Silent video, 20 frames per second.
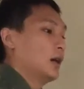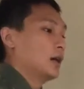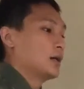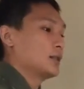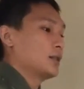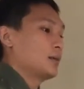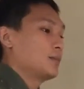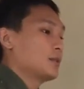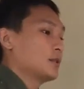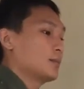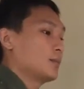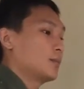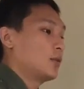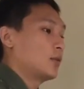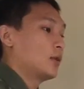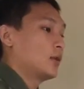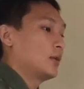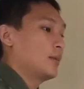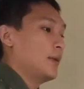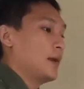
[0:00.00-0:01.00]
seems
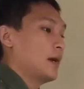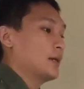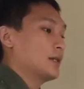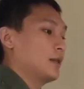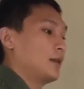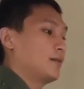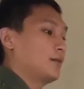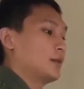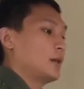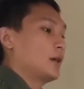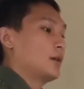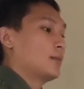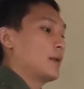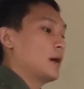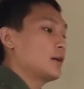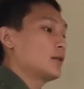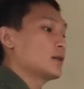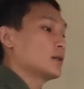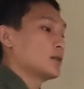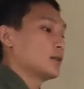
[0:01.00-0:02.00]
more passive than
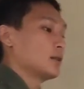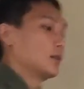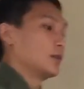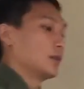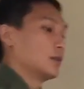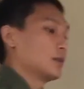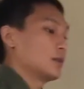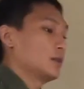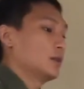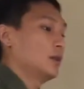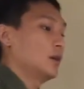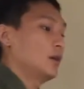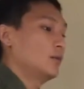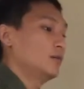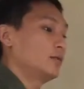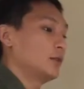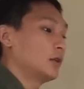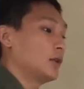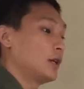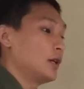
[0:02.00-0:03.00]
American students.
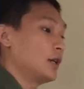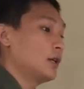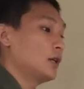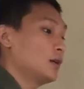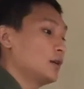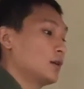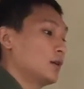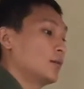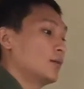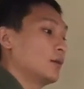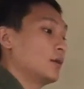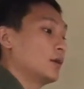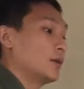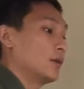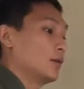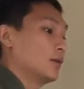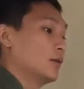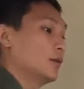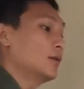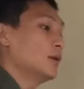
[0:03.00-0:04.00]
Hopefully, you
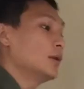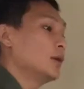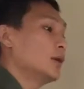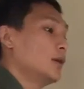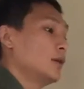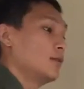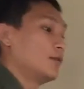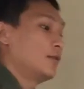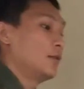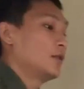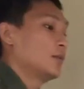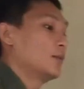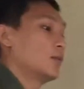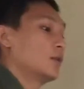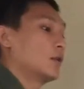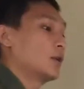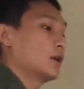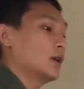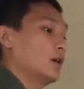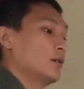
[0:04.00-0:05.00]
will feel
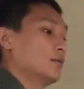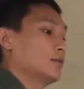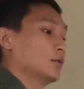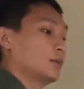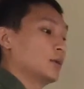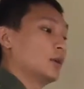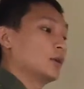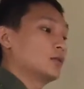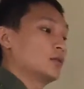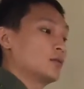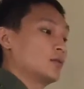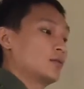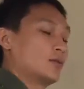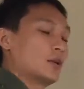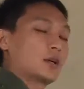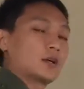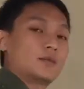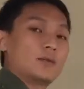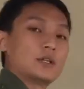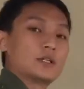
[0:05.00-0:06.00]
more comfortable to
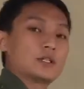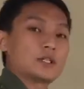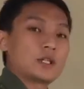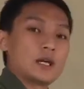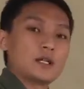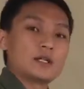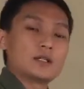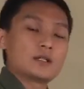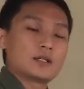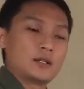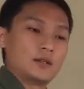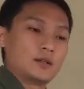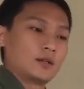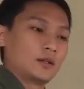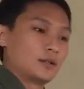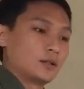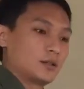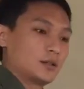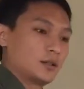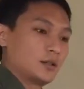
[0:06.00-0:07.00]
work with Chinese
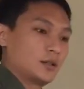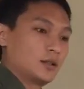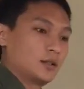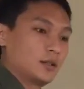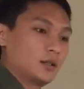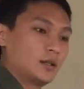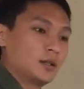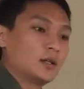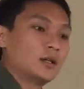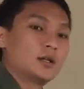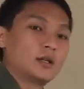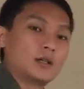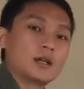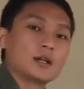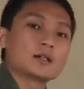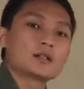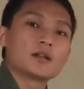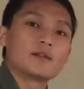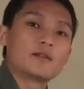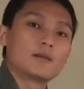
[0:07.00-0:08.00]
students.
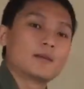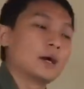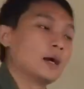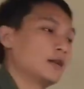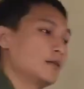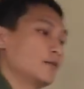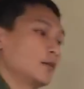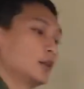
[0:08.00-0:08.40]
Thanks everybody